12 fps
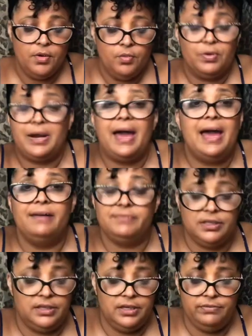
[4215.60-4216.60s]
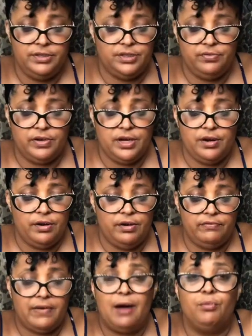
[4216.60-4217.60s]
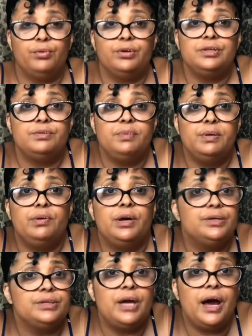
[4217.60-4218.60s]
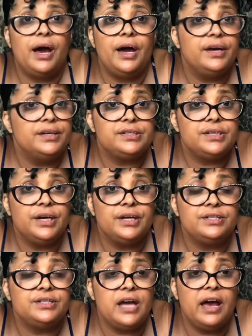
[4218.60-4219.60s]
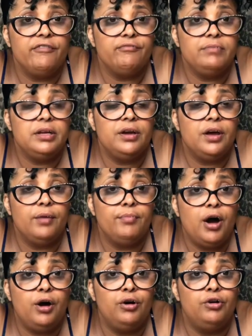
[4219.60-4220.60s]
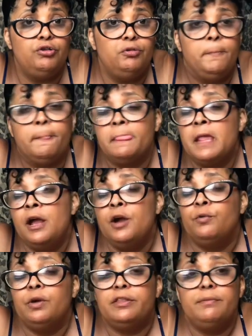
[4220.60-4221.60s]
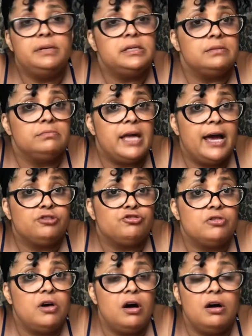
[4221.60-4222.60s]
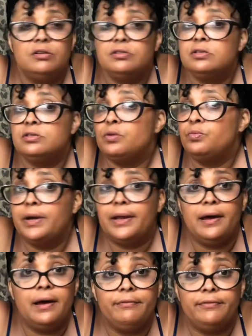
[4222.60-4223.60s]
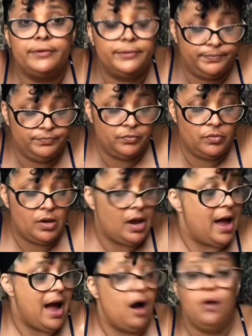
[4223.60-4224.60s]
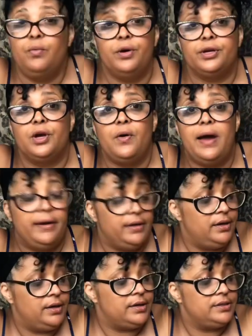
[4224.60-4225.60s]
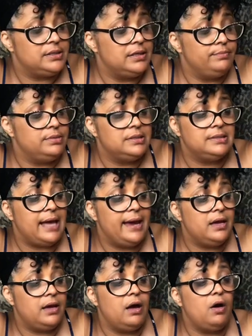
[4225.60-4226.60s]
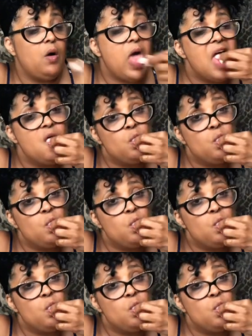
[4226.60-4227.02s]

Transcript: When I have to leave this green earth, I want it to be because God has said it's time for me to come home, whether it be some natural causes or whatever. I don't want to go out of here because some psycho